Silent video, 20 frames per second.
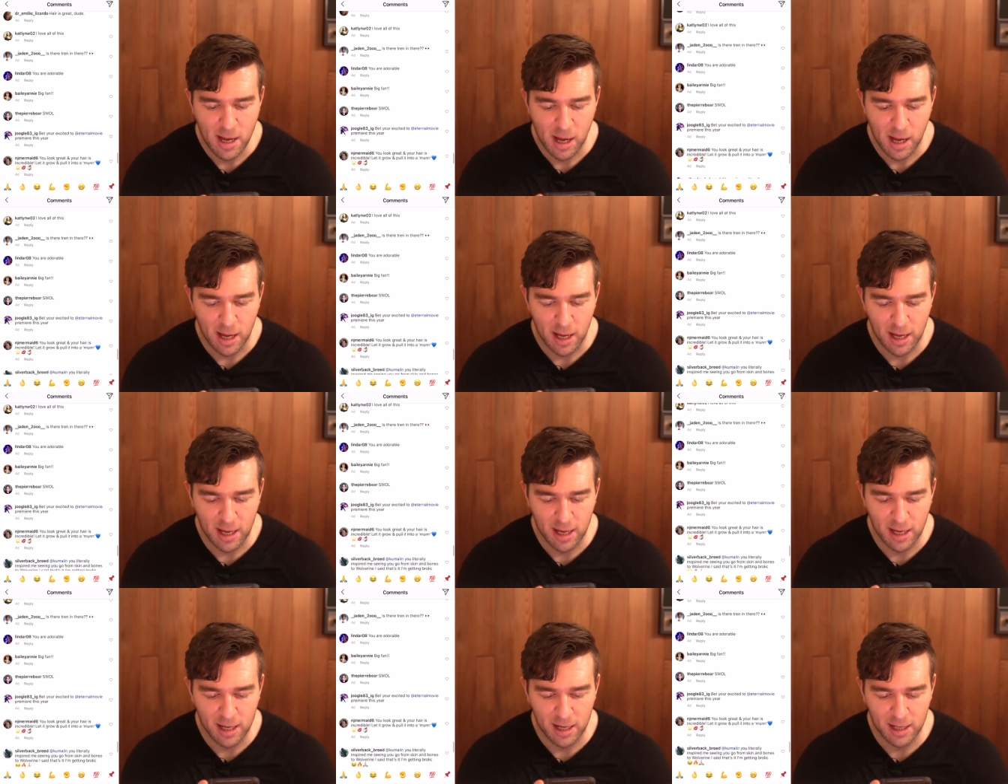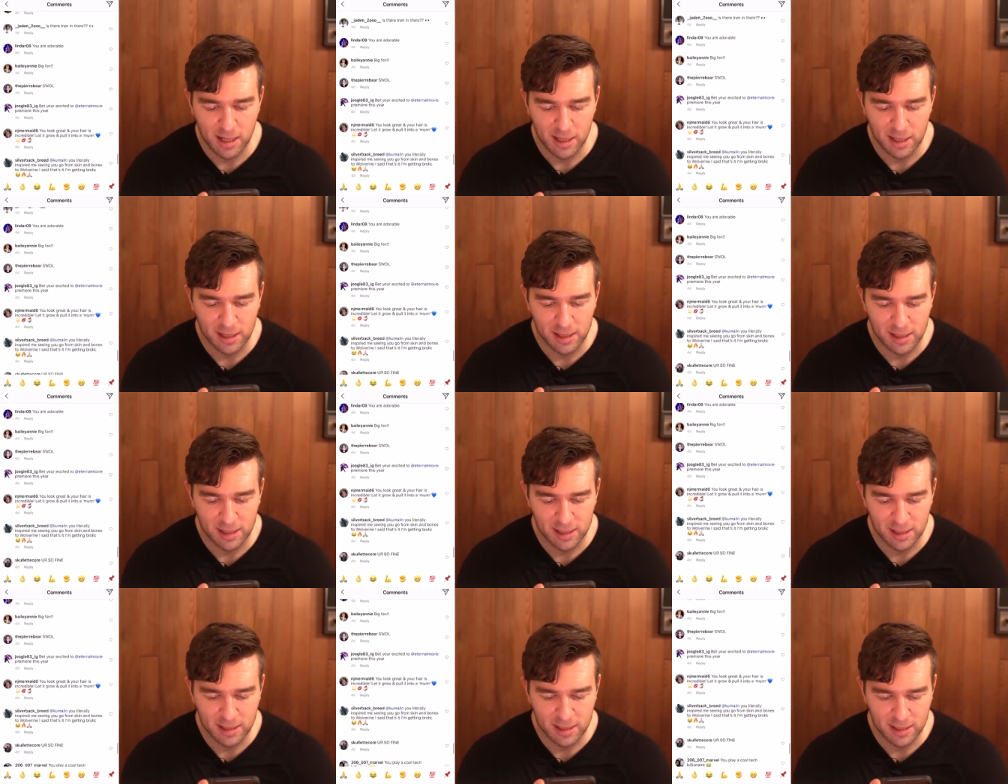
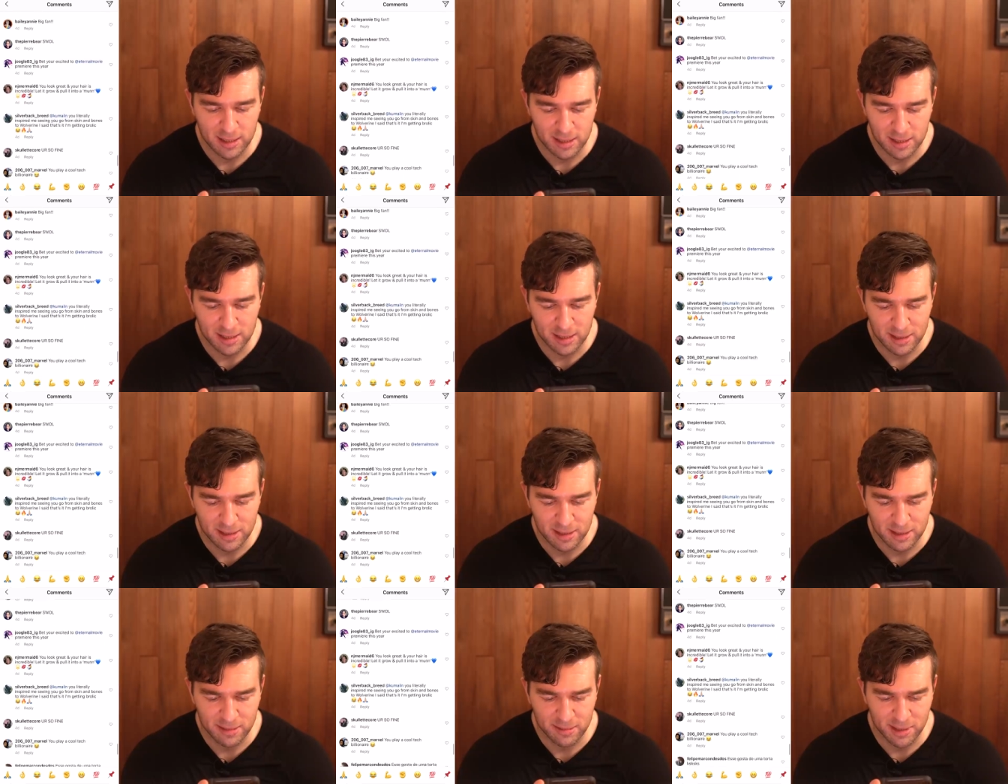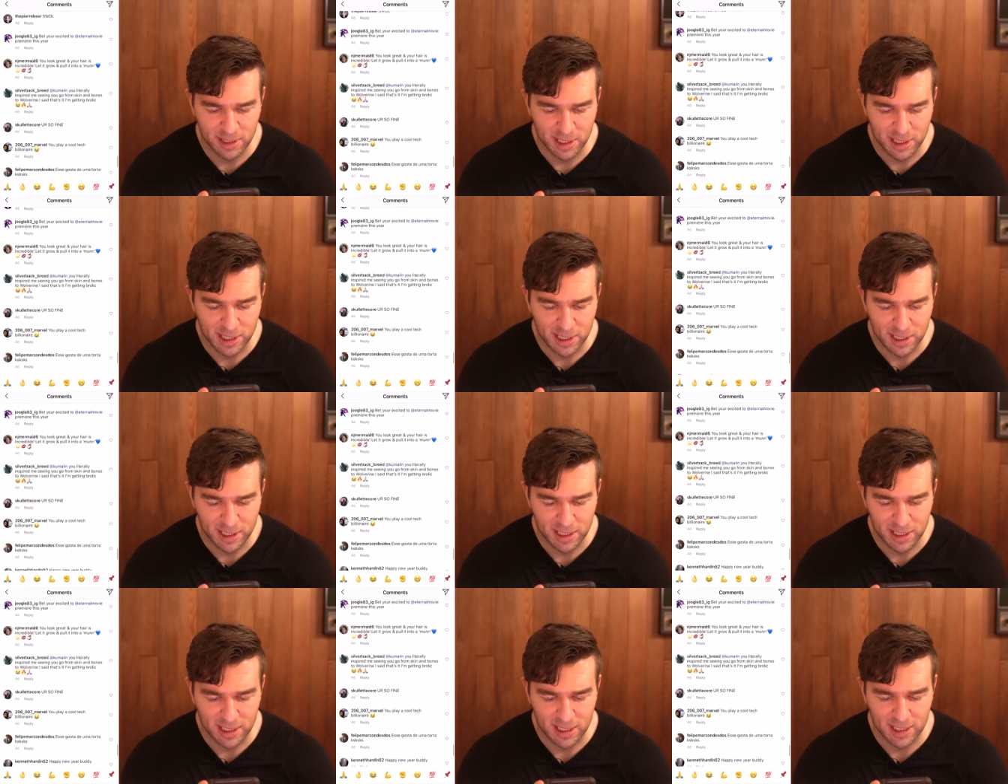Uh, let's
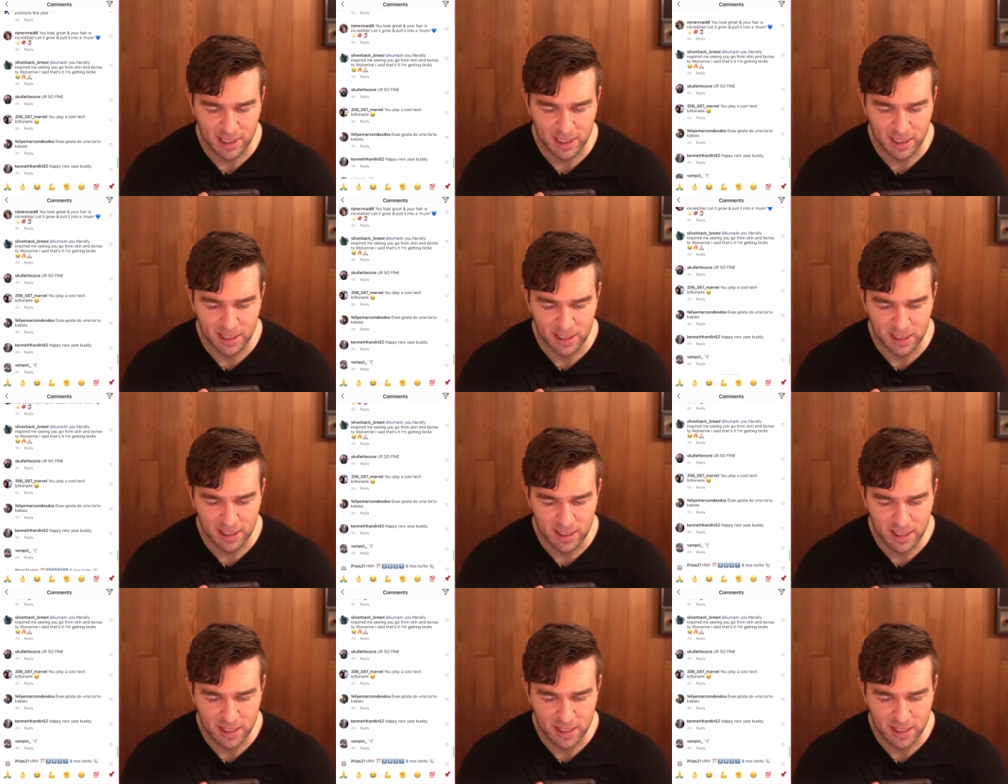see.